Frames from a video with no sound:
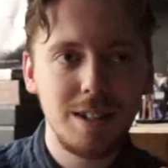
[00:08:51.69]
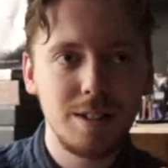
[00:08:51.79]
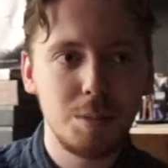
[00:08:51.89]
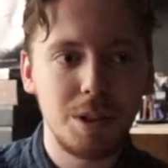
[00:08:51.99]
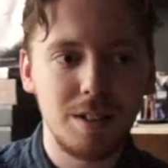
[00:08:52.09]

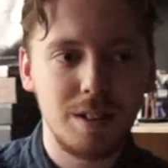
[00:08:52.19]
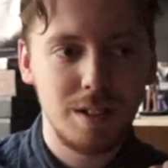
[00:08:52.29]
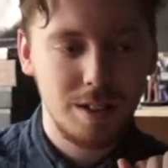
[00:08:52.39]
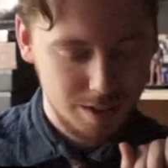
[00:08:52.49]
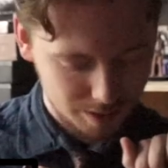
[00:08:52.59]
neatest one.
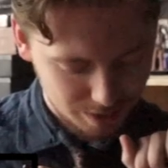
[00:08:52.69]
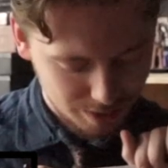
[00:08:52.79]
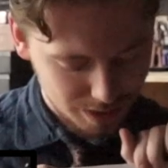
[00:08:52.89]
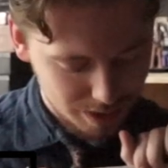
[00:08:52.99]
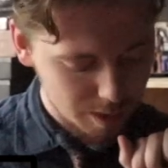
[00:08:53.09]

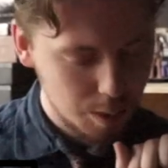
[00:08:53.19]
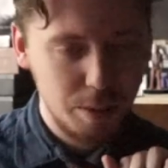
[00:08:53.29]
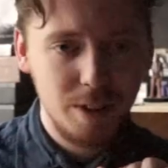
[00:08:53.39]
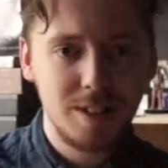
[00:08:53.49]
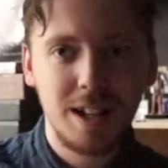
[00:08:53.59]
A
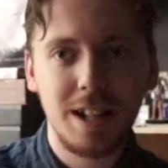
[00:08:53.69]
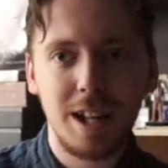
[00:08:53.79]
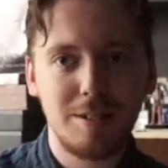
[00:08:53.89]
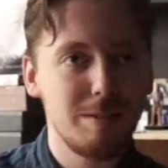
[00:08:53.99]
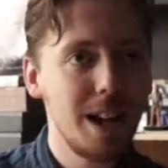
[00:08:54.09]
bird can
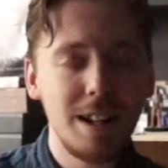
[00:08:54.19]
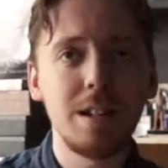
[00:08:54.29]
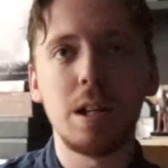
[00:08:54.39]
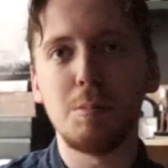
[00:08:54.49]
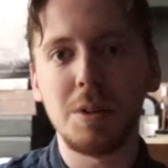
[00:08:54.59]
have any
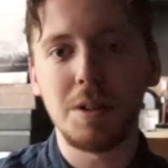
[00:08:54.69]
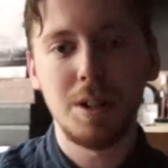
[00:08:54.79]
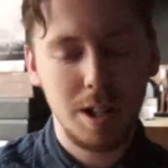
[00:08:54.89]
number,